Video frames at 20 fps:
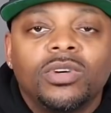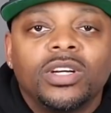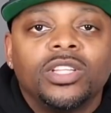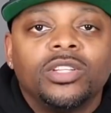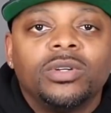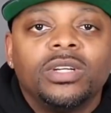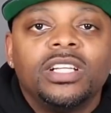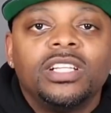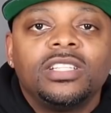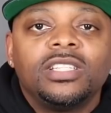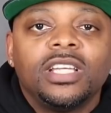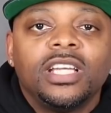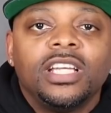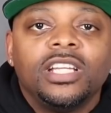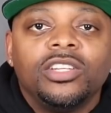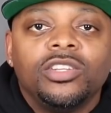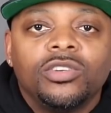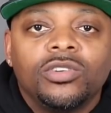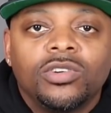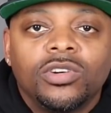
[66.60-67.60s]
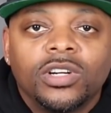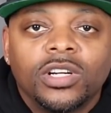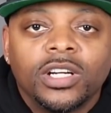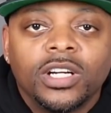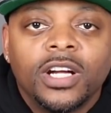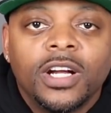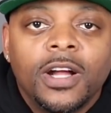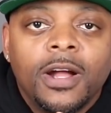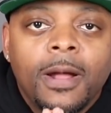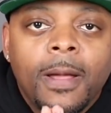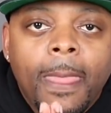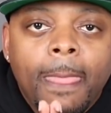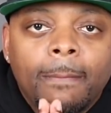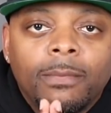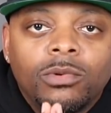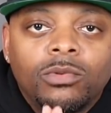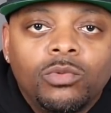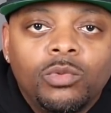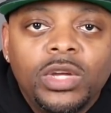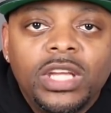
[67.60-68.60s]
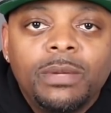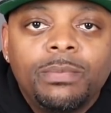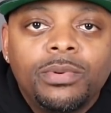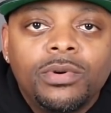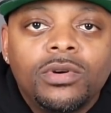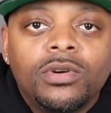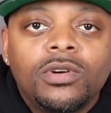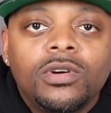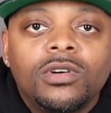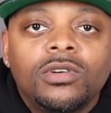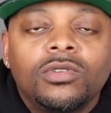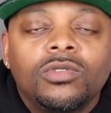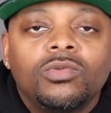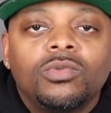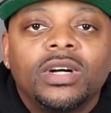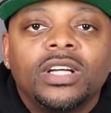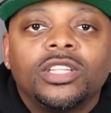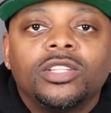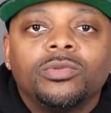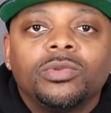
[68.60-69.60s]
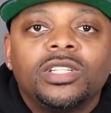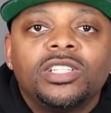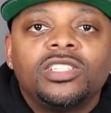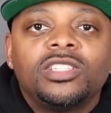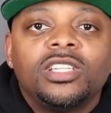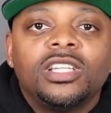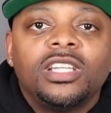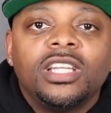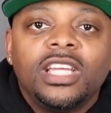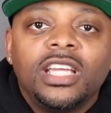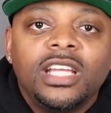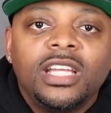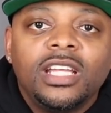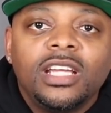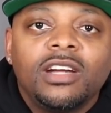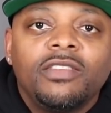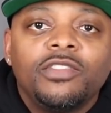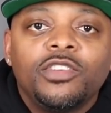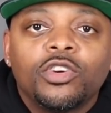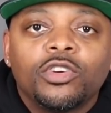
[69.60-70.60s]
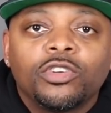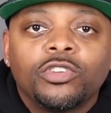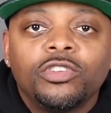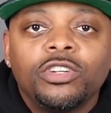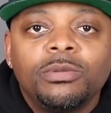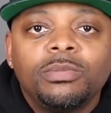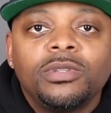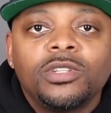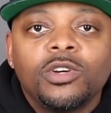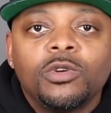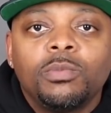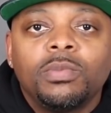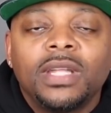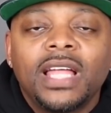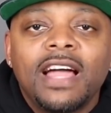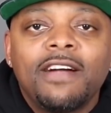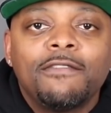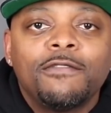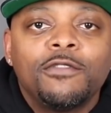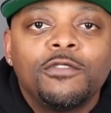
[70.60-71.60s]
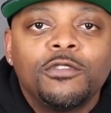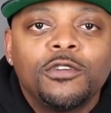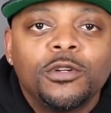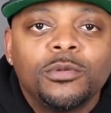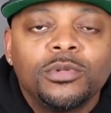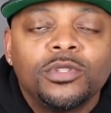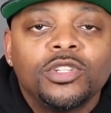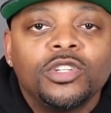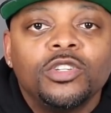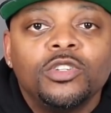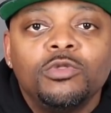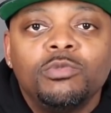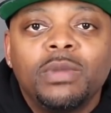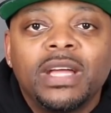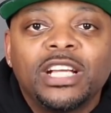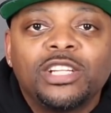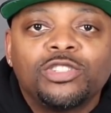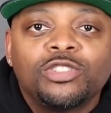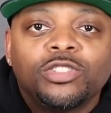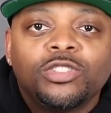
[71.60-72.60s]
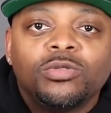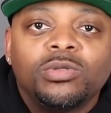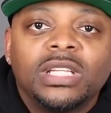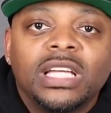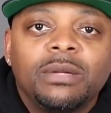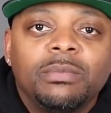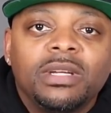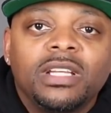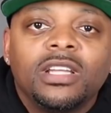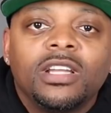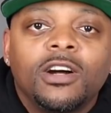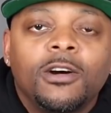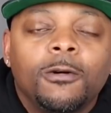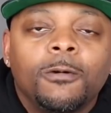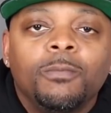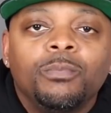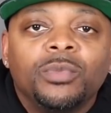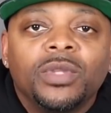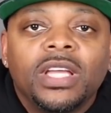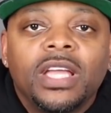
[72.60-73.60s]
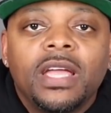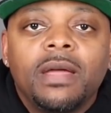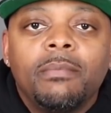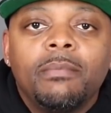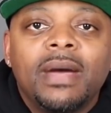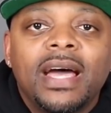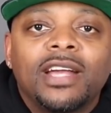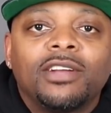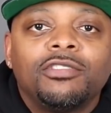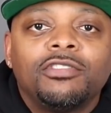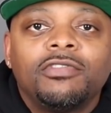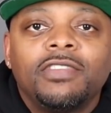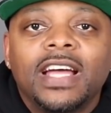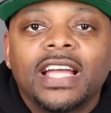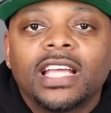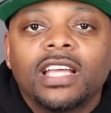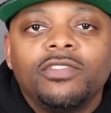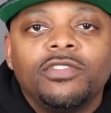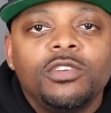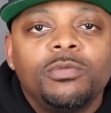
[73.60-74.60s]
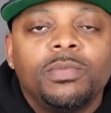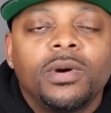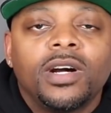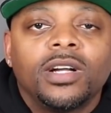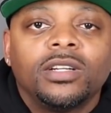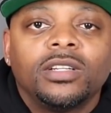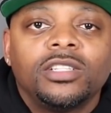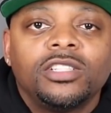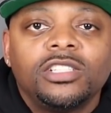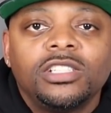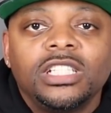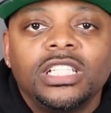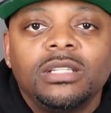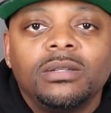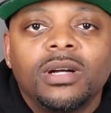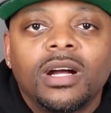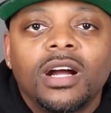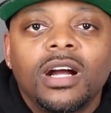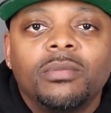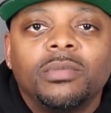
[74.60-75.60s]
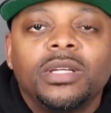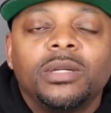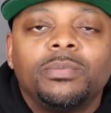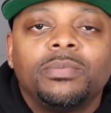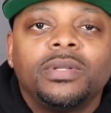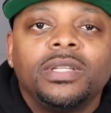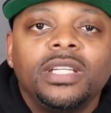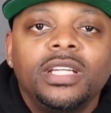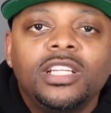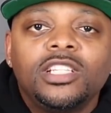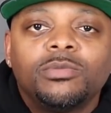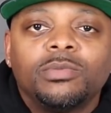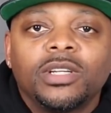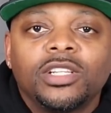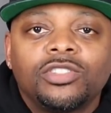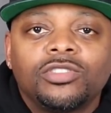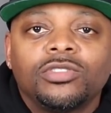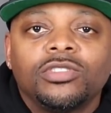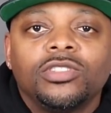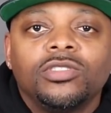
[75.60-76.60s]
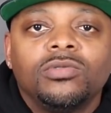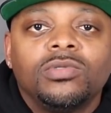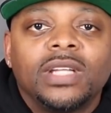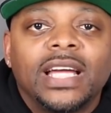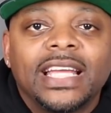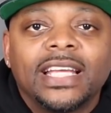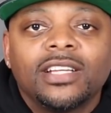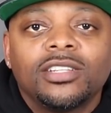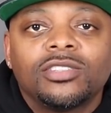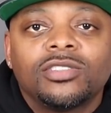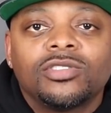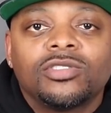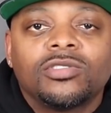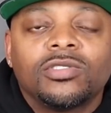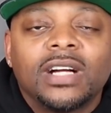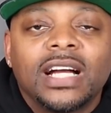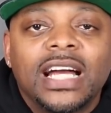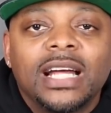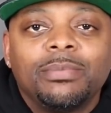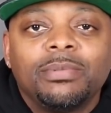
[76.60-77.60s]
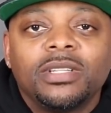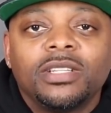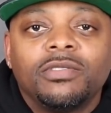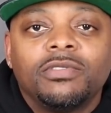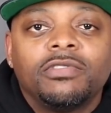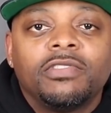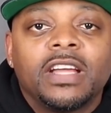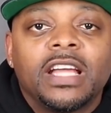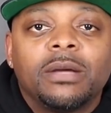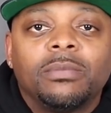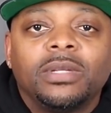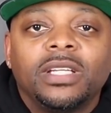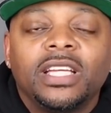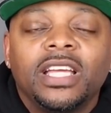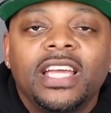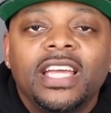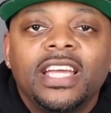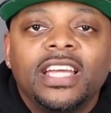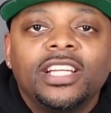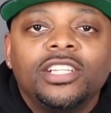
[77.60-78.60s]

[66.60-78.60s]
whether it's in your Webull, whether it's in any of your crypto platforms, you make sure you let me know. And matter of fact, if you're part of the Shiba army, please make sure you like and subscribe to the family.